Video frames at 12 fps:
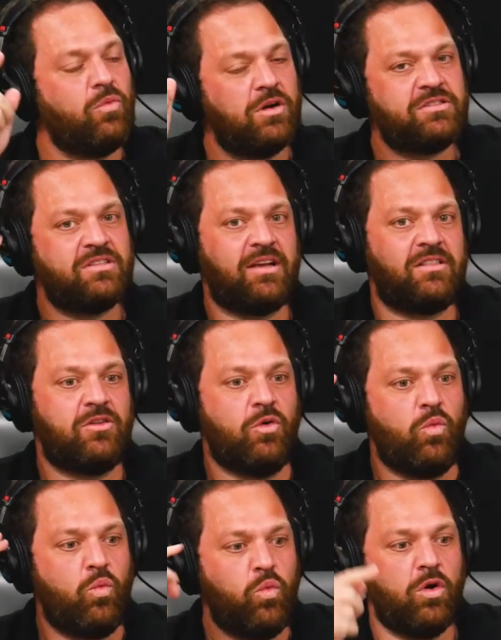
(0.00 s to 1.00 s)
what's like the
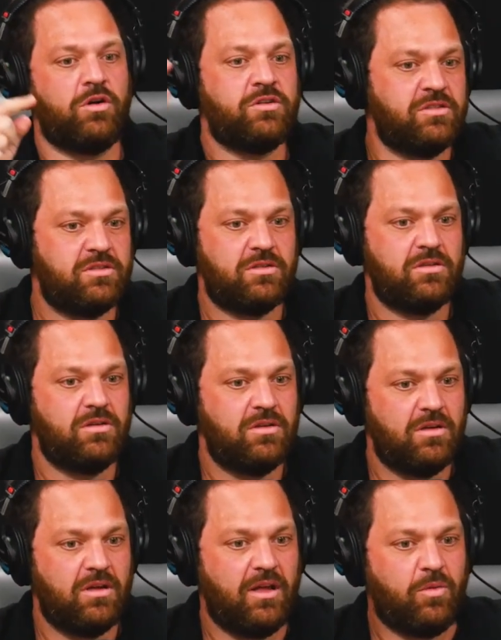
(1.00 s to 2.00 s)
worst,
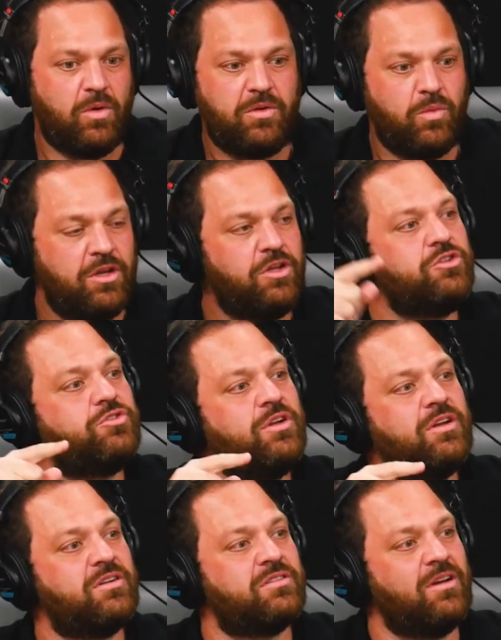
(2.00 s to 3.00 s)
Like when, when you treat
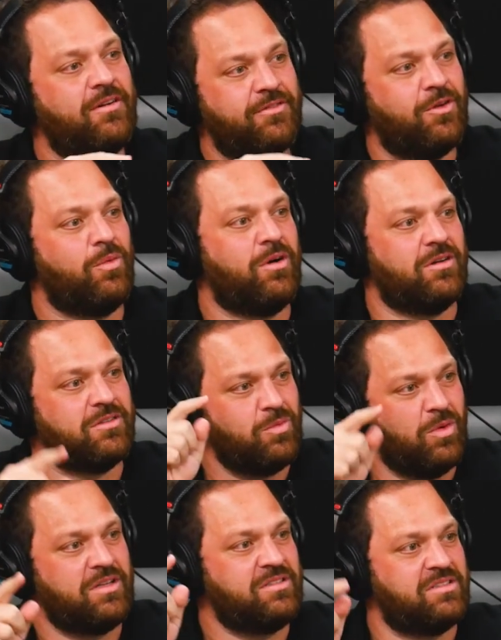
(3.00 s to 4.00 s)
yourself the worst,
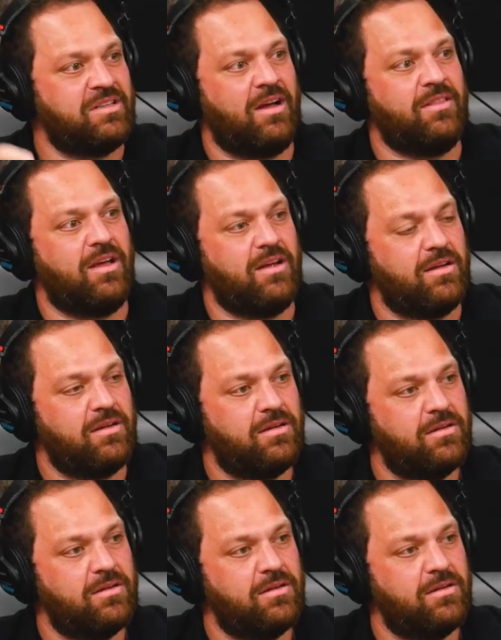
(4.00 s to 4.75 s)
what does it sound like?